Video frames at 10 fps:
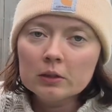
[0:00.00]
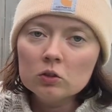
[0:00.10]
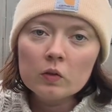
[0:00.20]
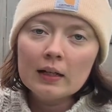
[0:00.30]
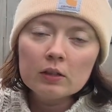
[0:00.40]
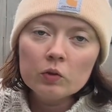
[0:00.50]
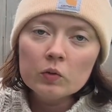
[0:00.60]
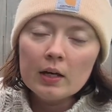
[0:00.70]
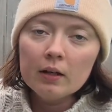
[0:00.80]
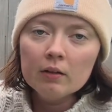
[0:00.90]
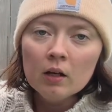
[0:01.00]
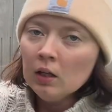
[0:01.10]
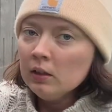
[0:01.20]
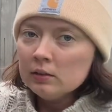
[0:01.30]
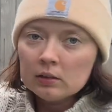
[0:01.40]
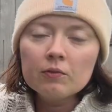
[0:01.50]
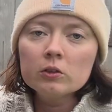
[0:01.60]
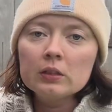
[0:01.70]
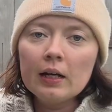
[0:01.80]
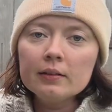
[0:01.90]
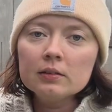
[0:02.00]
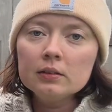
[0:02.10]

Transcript: And so that's how you get several sizes.